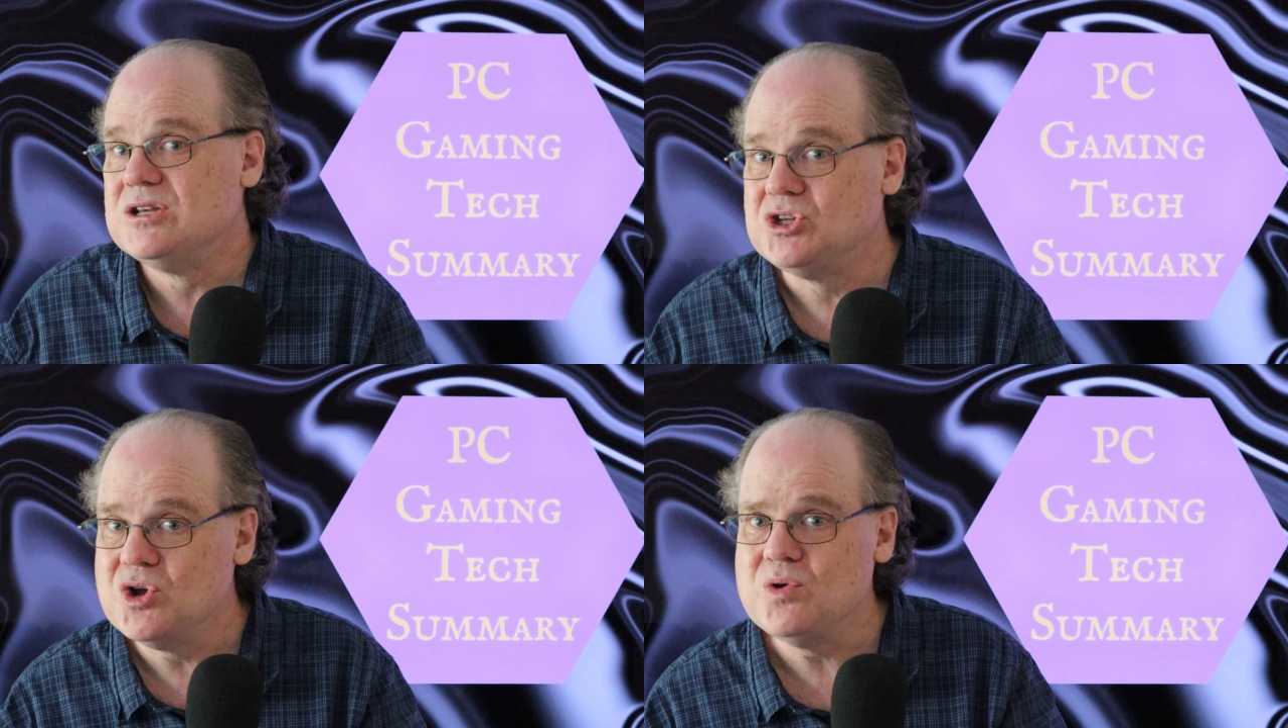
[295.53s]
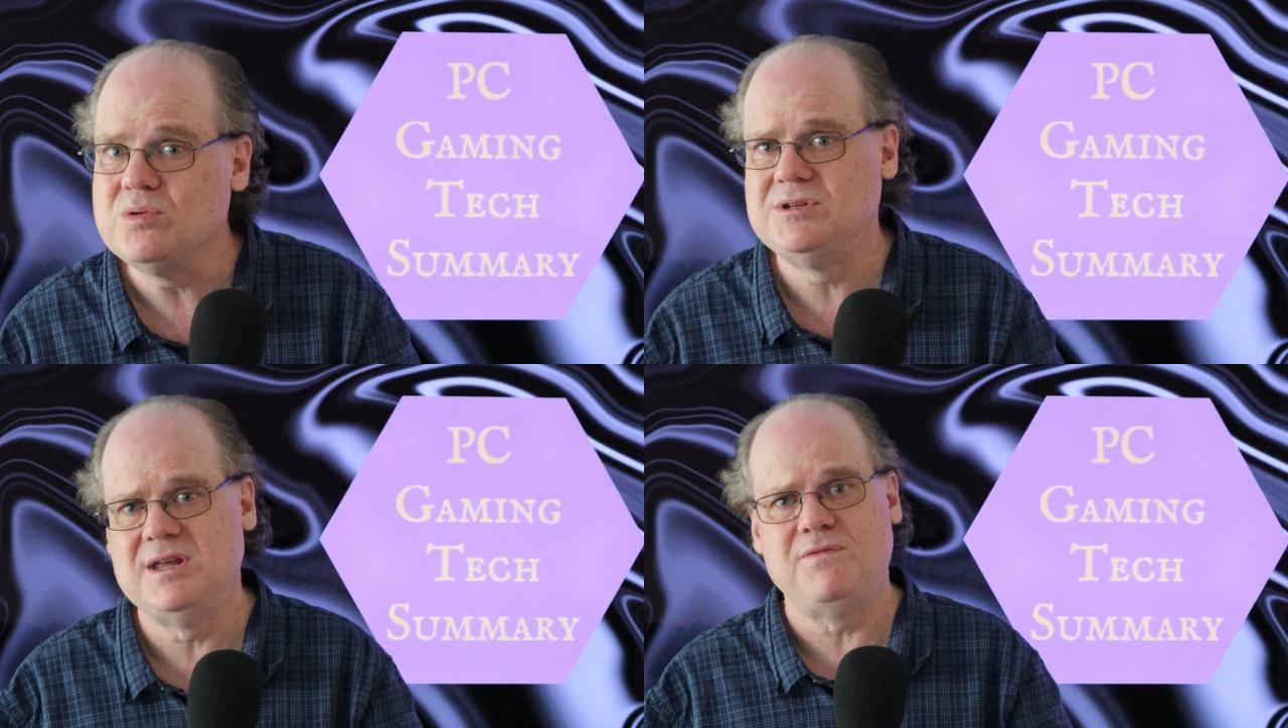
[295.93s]

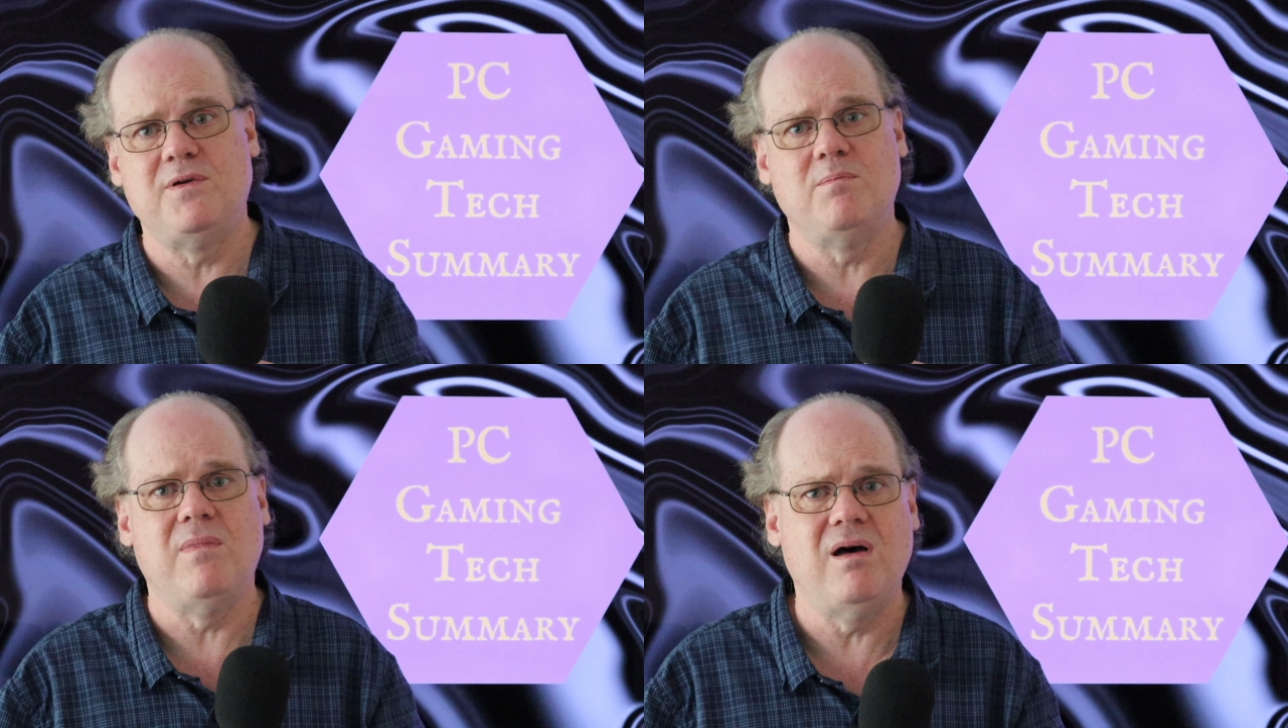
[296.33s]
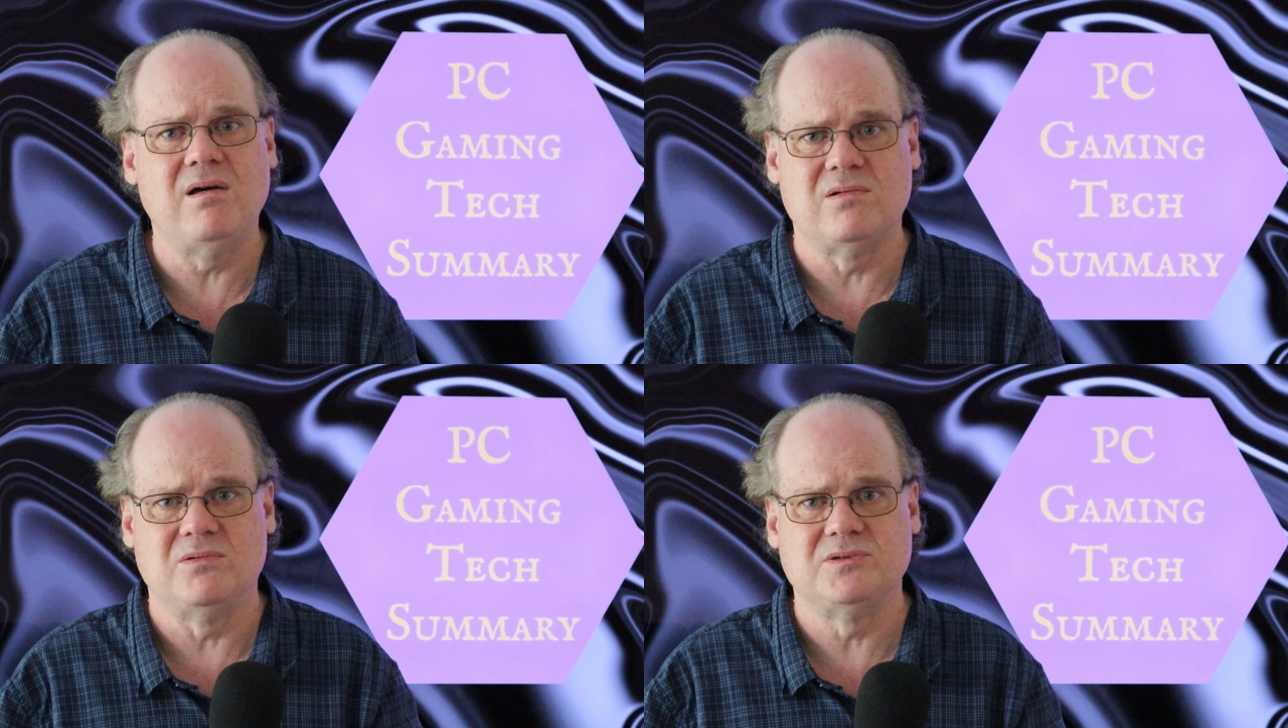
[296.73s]
two different
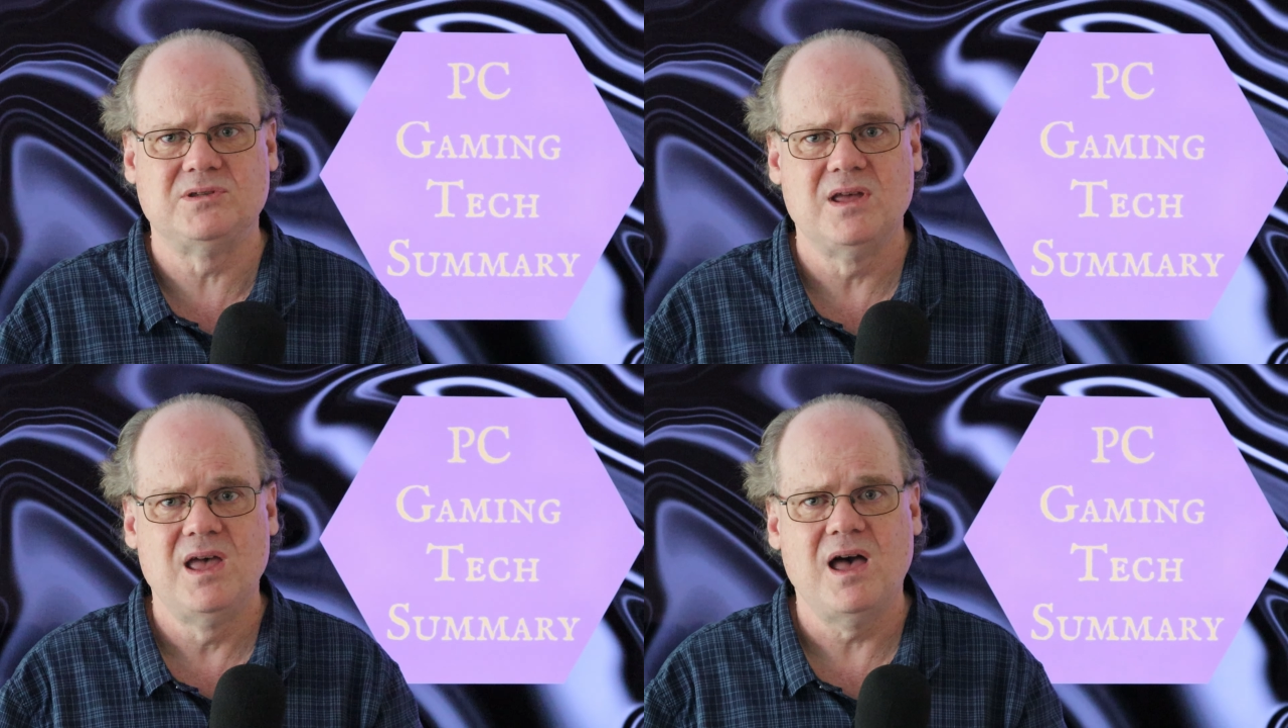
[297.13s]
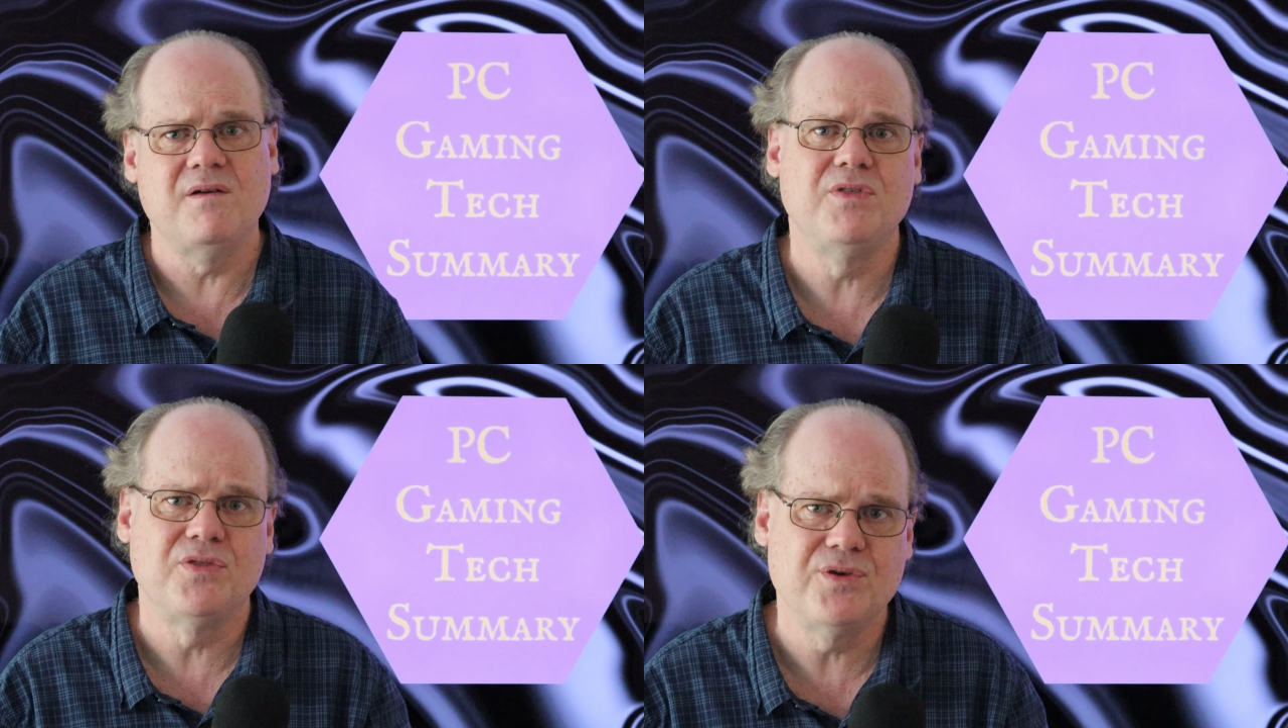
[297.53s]
models
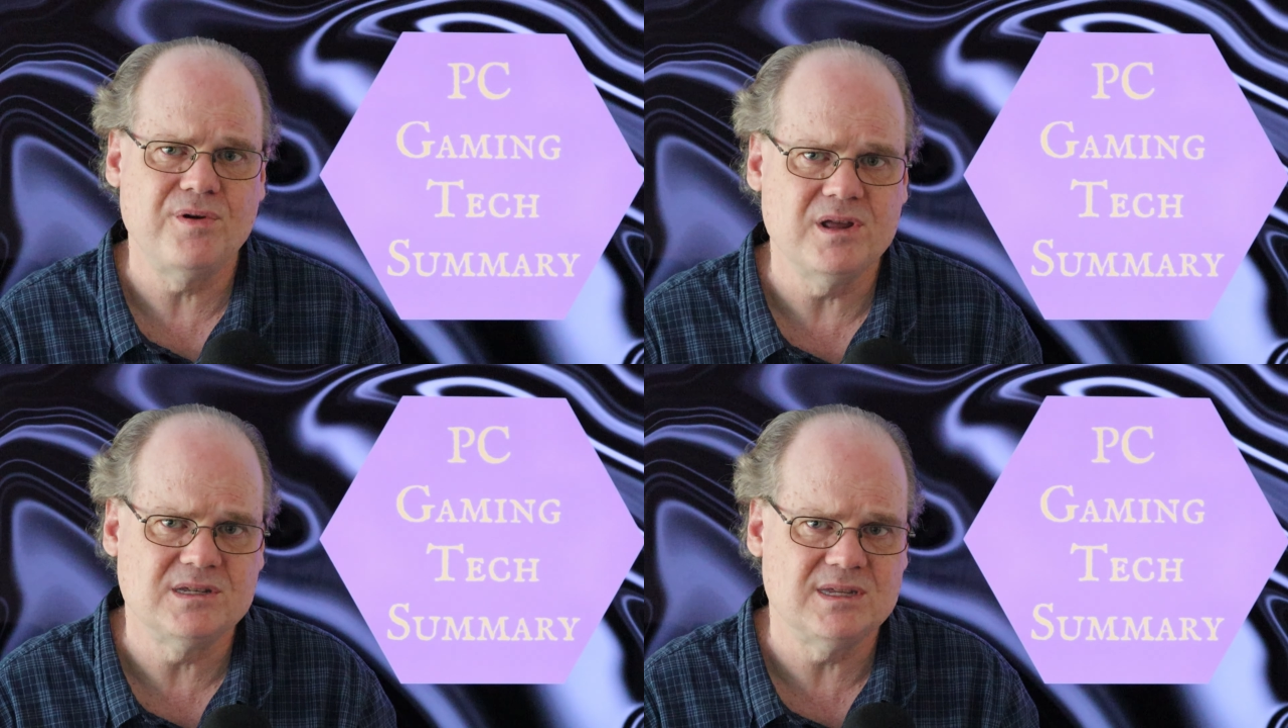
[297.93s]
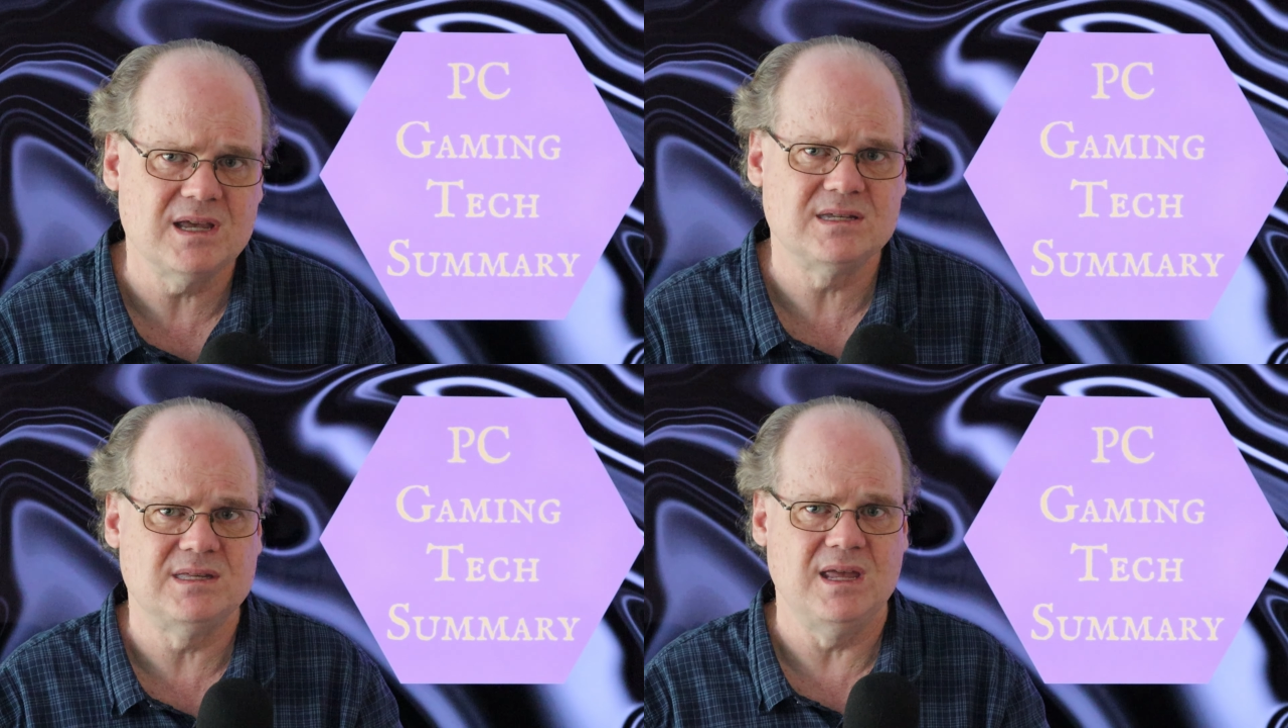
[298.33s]
of the
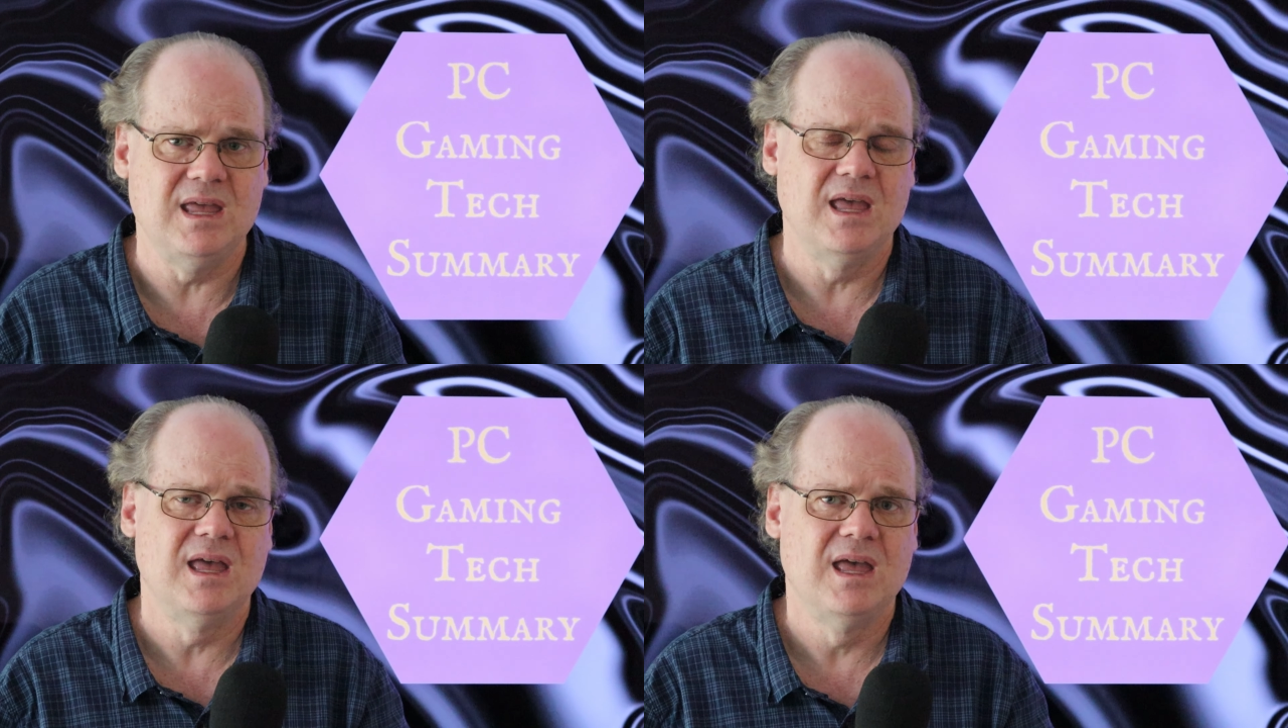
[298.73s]
3060